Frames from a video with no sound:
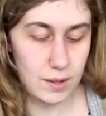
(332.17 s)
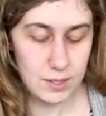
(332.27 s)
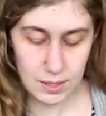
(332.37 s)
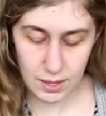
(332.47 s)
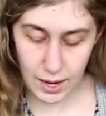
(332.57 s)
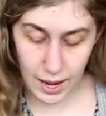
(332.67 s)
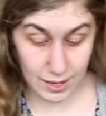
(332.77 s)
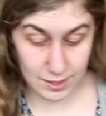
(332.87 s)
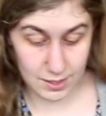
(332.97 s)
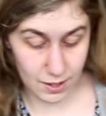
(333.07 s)
And since I
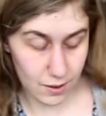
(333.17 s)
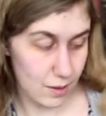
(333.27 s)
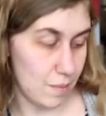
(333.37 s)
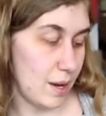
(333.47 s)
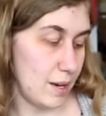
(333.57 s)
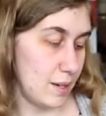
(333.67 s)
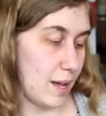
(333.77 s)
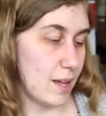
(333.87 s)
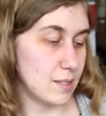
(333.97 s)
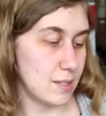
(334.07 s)
hadn't started mine
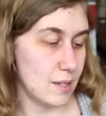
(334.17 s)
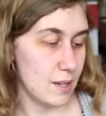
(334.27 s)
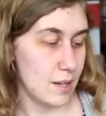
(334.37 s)
yet,